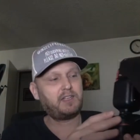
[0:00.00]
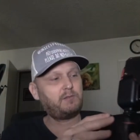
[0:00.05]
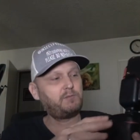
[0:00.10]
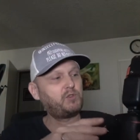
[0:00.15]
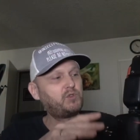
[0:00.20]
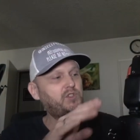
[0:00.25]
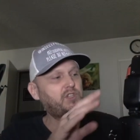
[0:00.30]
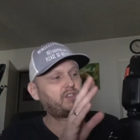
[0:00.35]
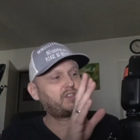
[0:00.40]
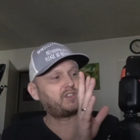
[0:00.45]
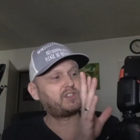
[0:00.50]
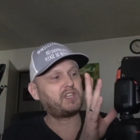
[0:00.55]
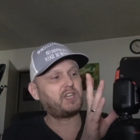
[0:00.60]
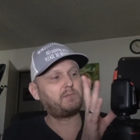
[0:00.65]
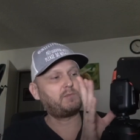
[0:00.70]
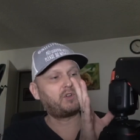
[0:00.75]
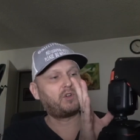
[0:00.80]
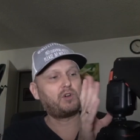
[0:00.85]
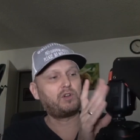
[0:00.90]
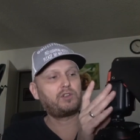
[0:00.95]
I'm using the
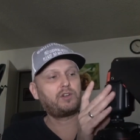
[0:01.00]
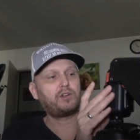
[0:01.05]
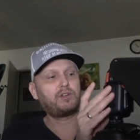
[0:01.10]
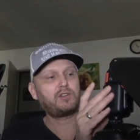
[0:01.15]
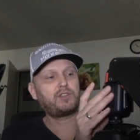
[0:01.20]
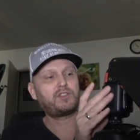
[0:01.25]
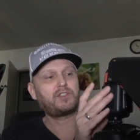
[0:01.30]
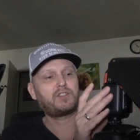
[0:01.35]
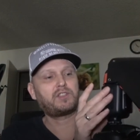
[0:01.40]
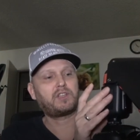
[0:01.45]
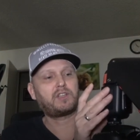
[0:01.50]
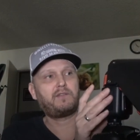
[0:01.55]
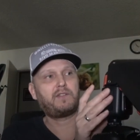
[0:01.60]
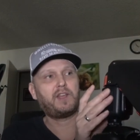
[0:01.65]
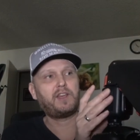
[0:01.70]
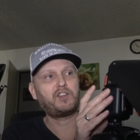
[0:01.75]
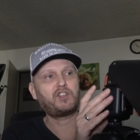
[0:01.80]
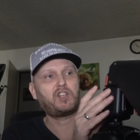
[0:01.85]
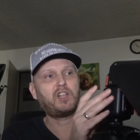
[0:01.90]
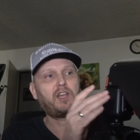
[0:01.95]
same Godox
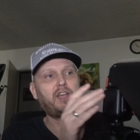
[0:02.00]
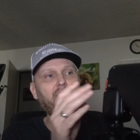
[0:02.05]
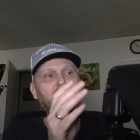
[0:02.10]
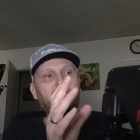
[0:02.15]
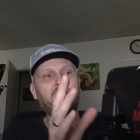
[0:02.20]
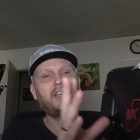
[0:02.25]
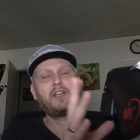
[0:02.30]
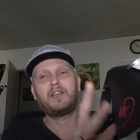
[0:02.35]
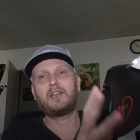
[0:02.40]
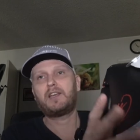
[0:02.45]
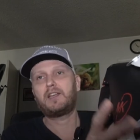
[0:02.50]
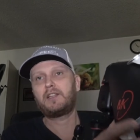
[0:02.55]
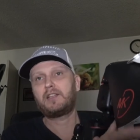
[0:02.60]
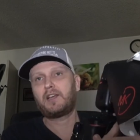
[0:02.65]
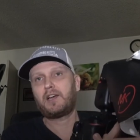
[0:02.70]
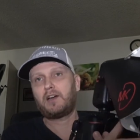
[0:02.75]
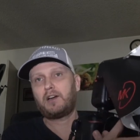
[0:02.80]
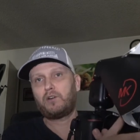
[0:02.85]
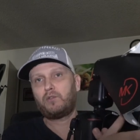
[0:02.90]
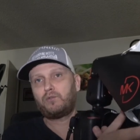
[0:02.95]
flashlight and
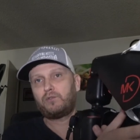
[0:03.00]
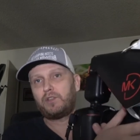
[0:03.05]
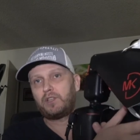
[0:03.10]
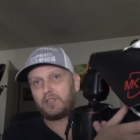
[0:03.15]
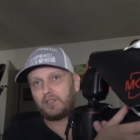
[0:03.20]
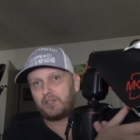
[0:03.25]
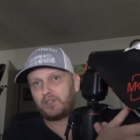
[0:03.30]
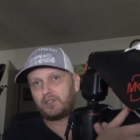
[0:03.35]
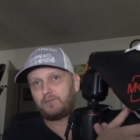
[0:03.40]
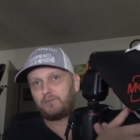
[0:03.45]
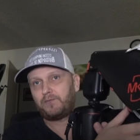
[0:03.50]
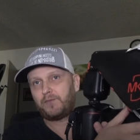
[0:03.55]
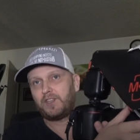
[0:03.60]
now this.